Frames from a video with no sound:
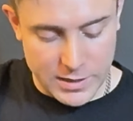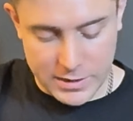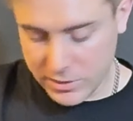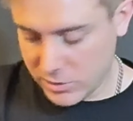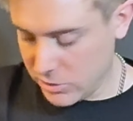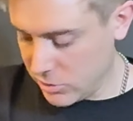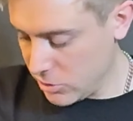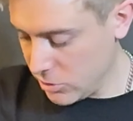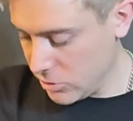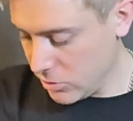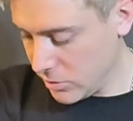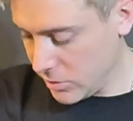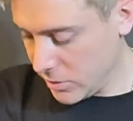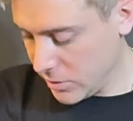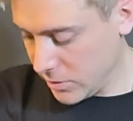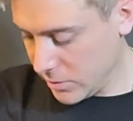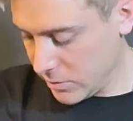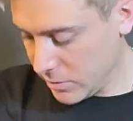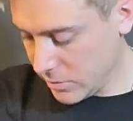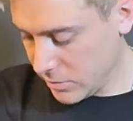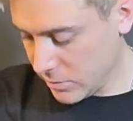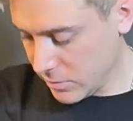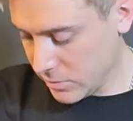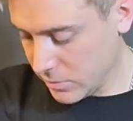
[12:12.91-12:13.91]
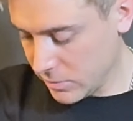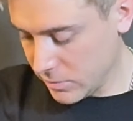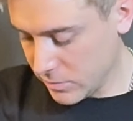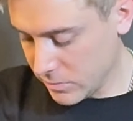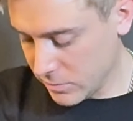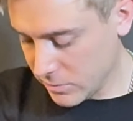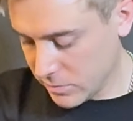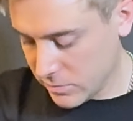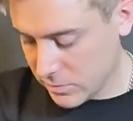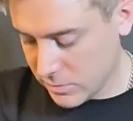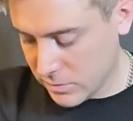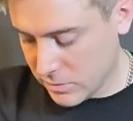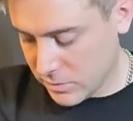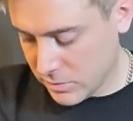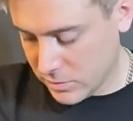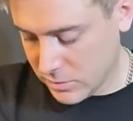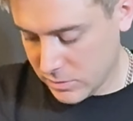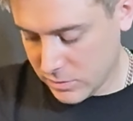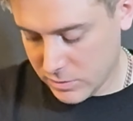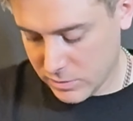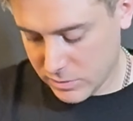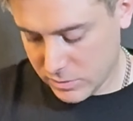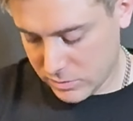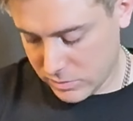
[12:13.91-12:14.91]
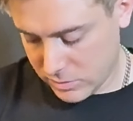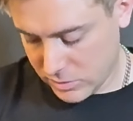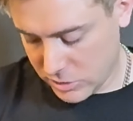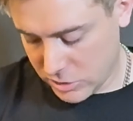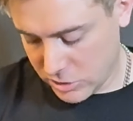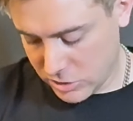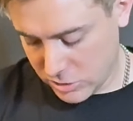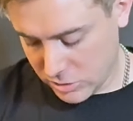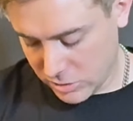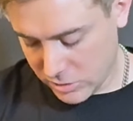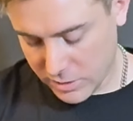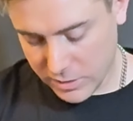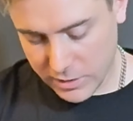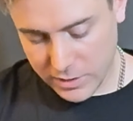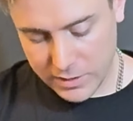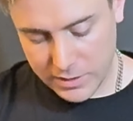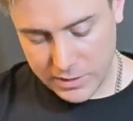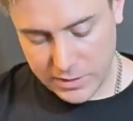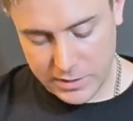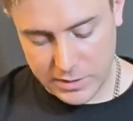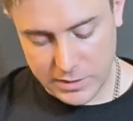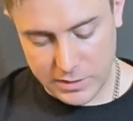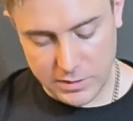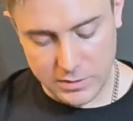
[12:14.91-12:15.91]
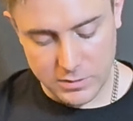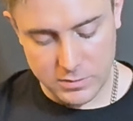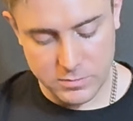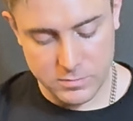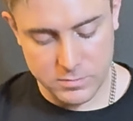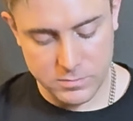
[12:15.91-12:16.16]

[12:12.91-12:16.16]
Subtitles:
can do here. Starting on E.